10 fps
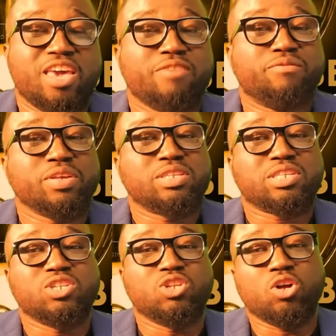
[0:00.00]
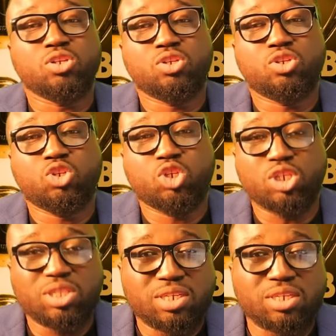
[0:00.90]
If it's not
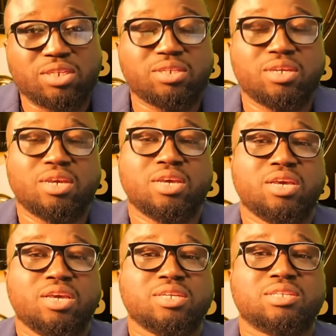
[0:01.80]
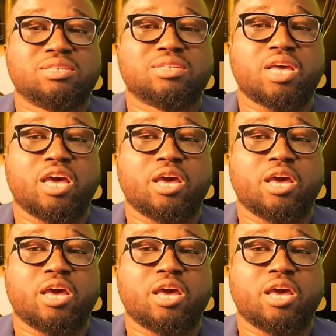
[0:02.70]
cheating, it's